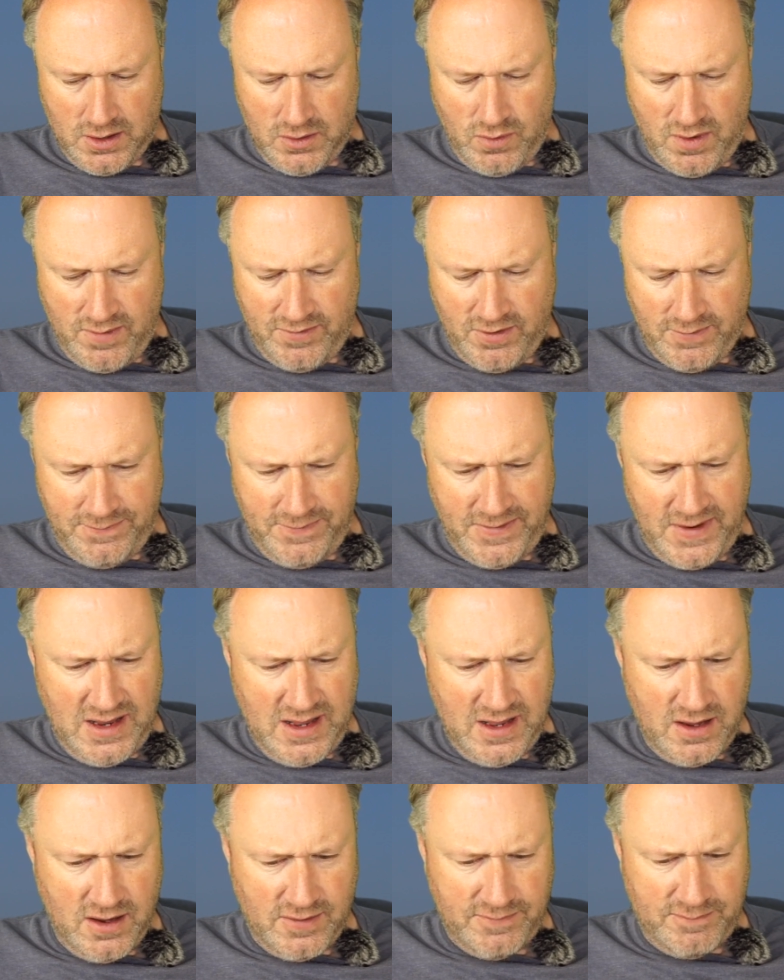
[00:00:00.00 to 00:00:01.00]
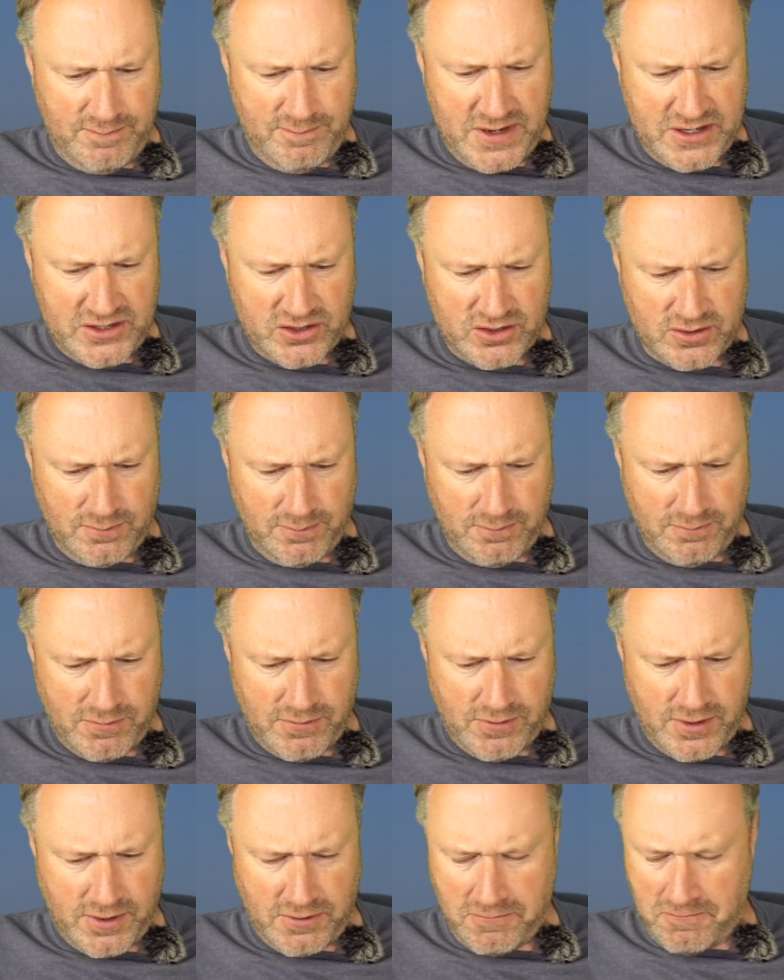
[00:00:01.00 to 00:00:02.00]
Well, I've got a feeling I've missed
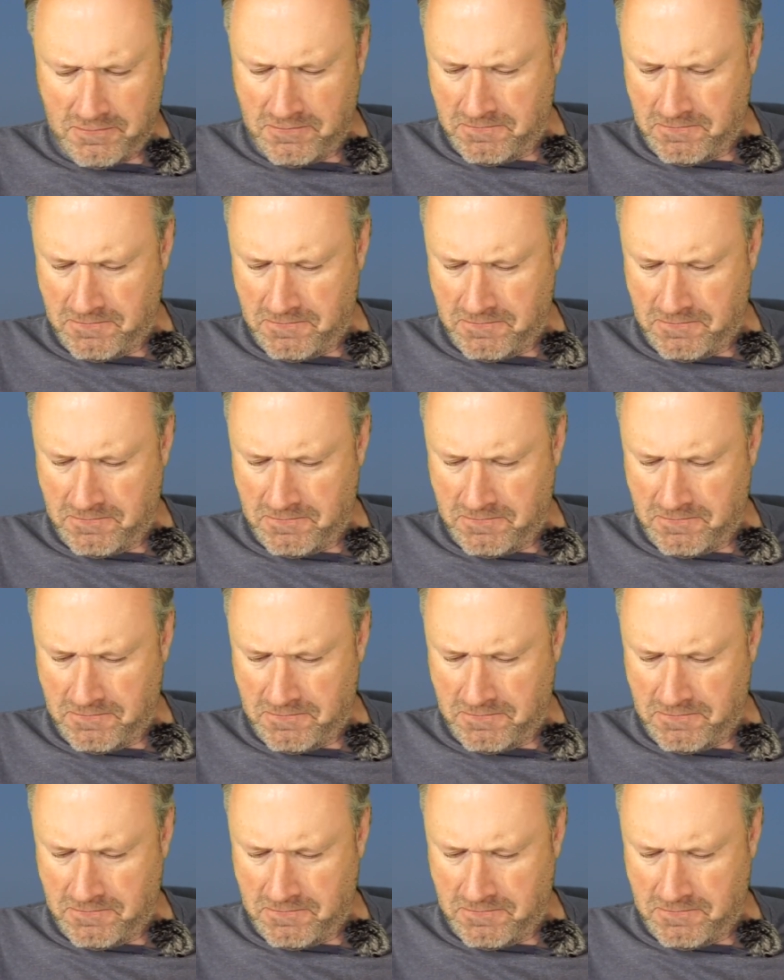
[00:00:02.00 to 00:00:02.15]
something.